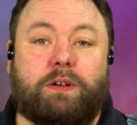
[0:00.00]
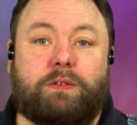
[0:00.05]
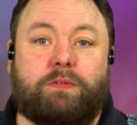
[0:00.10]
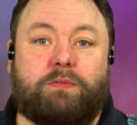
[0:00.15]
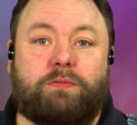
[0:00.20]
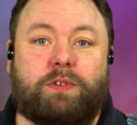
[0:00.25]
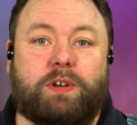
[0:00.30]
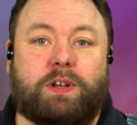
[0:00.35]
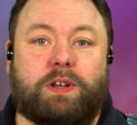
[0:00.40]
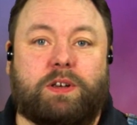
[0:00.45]

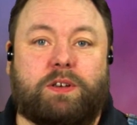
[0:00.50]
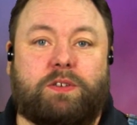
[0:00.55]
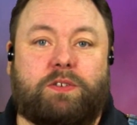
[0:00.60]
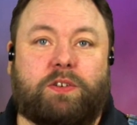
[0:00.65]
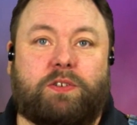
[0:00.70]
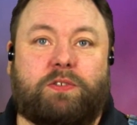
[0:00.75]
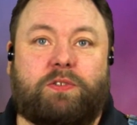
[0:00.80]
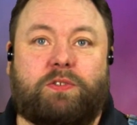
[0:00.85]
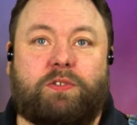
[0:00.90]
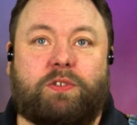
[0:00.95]
really
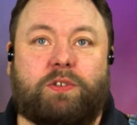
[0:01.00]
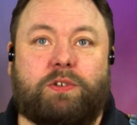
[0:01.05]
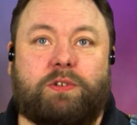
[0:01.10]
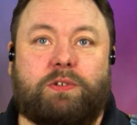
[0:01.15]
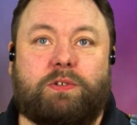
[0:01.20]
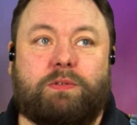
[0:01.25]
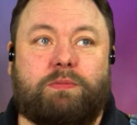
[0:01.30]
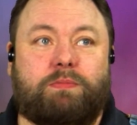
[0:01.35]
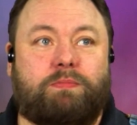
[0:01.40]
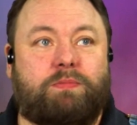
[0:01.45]
just
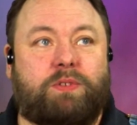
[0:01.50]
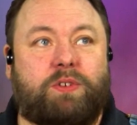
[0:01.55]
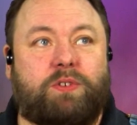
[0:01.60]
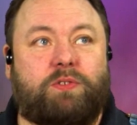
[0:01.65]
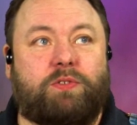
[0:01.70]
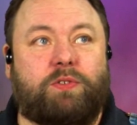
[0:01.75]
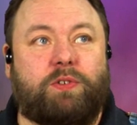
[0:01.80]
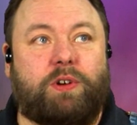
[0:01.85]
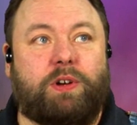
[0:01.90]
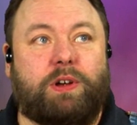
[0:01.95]
to
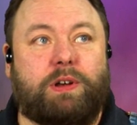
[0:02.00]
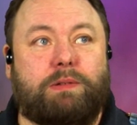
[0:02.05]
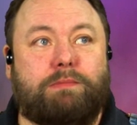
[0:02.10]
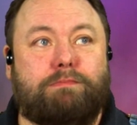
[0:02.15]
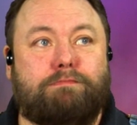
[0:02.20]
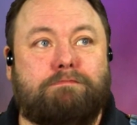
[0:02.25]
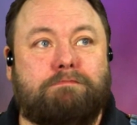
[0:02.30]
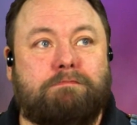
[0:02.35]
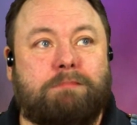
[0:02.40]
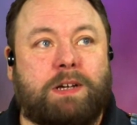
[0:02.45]
try
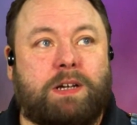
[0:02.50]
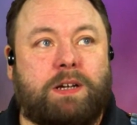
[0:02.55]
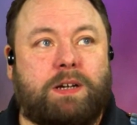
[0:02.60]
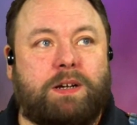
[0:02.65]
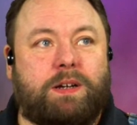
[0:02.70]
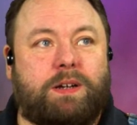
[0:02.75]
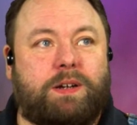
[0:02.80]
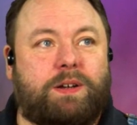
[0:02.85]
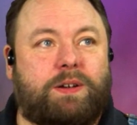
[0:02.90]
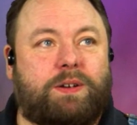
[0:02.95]
and
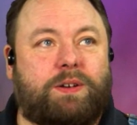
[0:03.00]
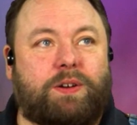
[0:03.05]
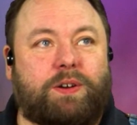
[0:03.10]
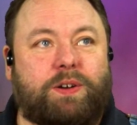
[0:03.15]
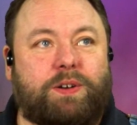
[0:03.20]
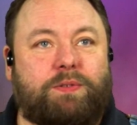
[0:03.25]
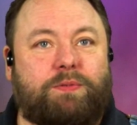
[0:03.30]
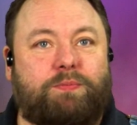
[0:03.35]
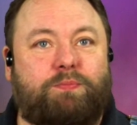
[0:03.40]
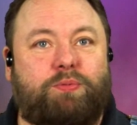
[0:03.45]

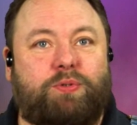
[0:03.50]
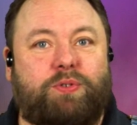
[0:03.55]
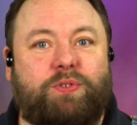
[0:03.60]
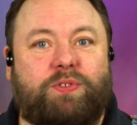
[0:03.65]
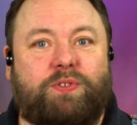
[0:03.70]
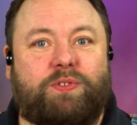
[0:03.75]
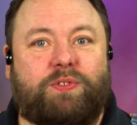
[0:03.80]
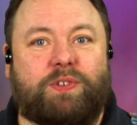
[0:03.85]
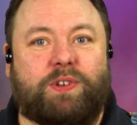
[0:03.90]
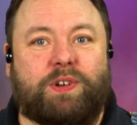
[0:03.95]
kind of
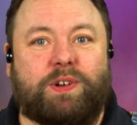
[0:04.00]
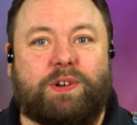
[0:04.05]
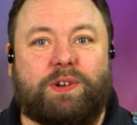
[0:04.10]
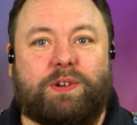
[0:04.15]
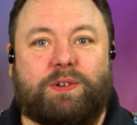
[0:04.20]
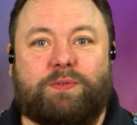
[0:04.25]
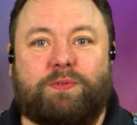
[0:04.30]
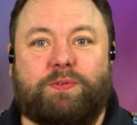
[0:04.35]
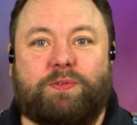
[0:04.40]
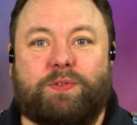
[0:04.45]

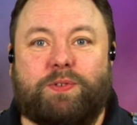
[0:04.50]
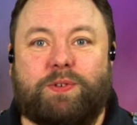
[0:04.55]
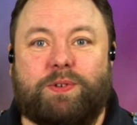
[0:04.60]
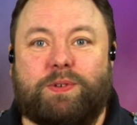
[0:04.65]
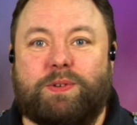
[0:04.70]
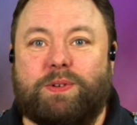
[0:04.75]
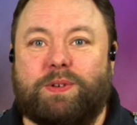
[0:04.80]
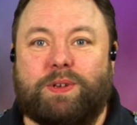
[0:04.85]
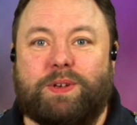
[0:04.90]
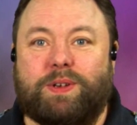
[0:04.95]
preserve
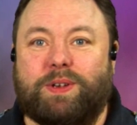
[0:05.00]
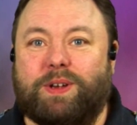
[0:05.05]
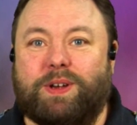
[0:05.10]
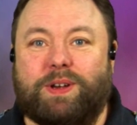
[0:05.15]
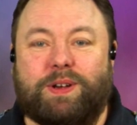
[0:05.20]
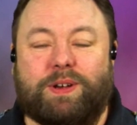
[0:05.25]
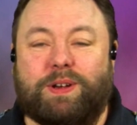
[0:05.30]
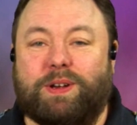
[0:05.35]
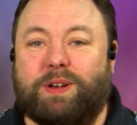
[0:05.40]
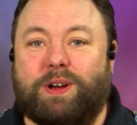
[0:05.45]

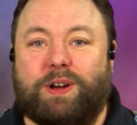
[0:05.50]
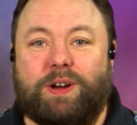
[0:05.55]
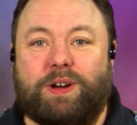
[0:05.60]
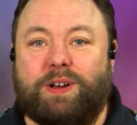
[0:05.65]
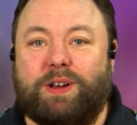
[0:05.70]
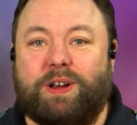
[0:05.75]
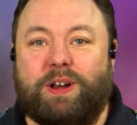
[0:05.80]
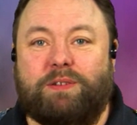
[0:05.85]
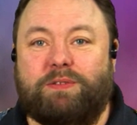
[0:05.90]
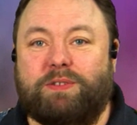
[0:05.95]

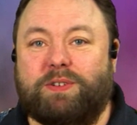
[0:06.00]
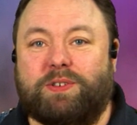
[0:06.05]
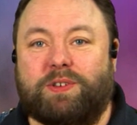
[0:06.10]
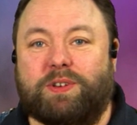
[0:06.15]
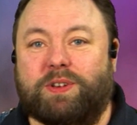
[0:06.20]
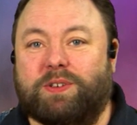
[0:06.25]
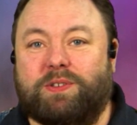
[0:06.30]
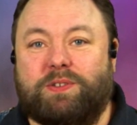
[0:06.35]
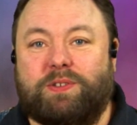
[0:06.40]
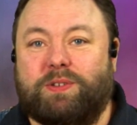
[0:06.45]
our
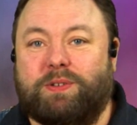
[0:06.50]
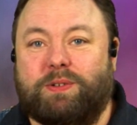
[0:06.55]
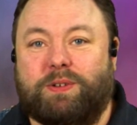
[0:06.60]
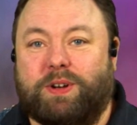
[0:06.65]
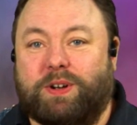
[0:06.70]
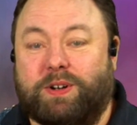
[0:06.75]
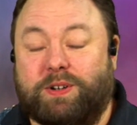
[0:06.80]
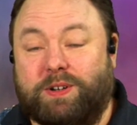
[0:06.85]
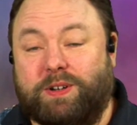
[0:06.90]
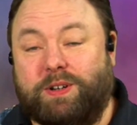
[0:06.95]
heritage,
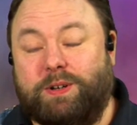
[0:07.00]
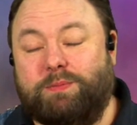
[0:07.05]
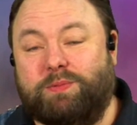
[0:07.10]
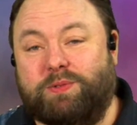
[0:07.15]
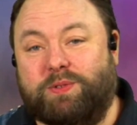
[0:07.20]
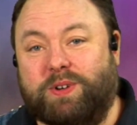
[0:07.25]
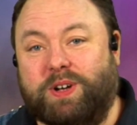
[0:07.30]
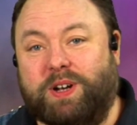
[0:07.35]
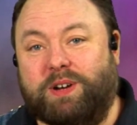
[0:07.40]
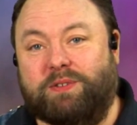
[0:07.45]
our
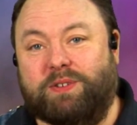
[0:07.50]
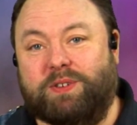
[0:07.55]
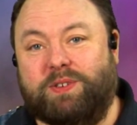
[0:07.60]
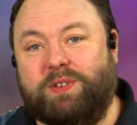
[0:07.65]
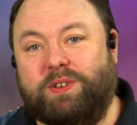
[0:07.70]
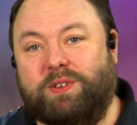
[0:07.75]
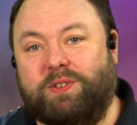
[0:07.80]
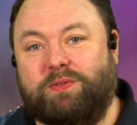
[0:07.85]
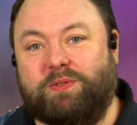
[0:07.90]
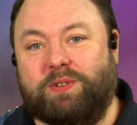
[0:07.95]
global
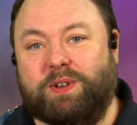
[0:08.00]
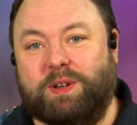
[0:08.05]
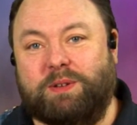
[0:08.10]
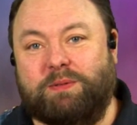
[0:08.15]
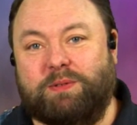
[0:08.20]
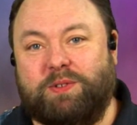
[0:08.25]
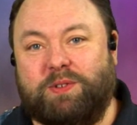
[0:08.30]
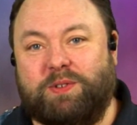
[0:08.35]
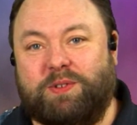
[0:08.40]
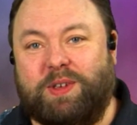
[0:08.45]
heritage,
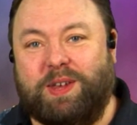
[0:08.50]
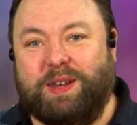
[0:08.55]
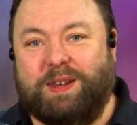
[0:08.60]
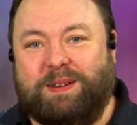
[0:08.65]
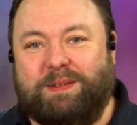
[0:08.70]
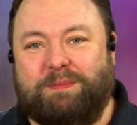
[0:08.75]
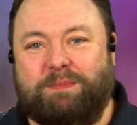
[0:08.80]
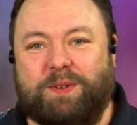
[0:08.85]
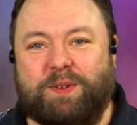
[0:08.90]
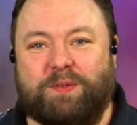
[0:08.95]
really, which is
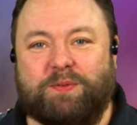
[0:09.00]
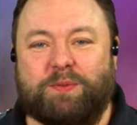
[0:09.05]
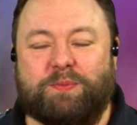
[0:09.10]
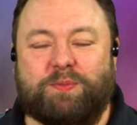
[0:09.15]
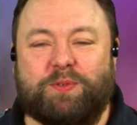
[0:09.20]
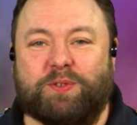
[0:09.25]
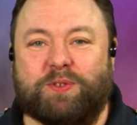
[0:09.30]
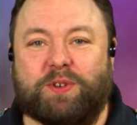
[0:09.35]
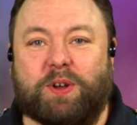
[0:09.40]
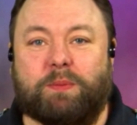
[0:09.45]
a bit of a
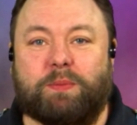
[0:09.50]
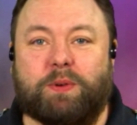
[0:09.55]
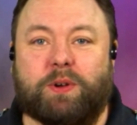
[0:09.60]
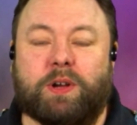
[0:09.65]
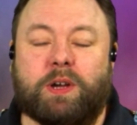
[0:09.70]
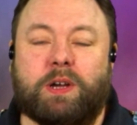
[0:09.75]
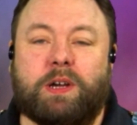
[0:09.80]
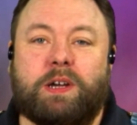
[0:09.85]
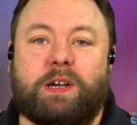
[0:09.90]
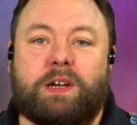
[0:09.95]
project.
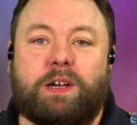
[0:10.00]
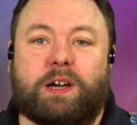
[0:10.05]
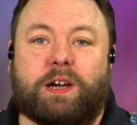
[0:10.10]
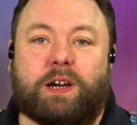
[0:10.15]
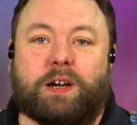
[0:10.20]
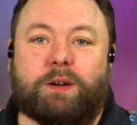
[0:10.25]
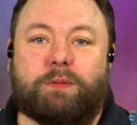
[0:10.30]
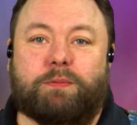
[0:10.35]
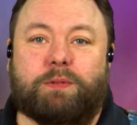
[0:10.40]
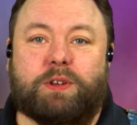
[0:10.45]

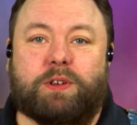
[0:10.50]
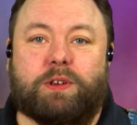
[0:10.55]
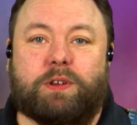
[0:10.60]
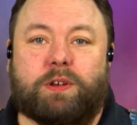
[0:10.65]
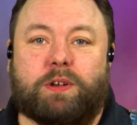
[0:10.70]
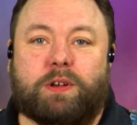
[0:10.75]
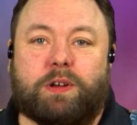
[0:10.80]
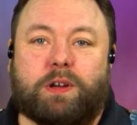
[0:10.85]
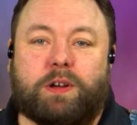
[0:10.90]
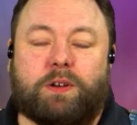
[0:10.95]
But we
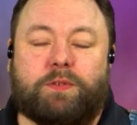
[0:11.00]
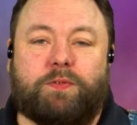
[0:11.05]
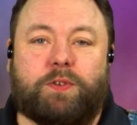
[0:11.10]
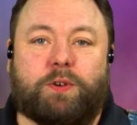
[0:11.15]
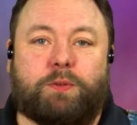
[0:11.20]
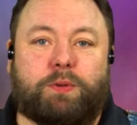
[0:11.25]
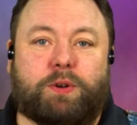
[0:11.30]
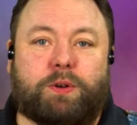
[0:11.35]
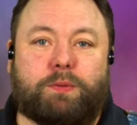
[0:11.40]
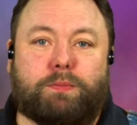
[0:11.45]
did a
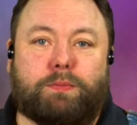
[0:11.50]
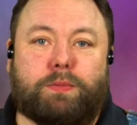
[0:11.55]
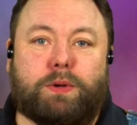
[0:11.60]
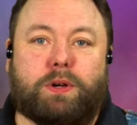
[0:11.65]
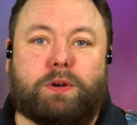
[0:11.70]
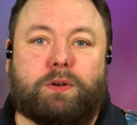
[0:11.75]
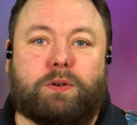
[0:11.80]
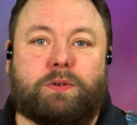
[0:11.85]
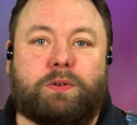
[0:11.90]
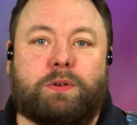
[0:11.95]
film on a
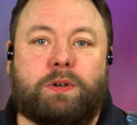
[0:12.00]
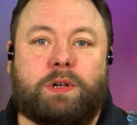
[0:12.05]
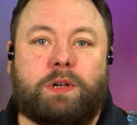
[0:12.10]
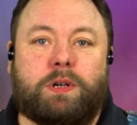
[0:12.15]
mill,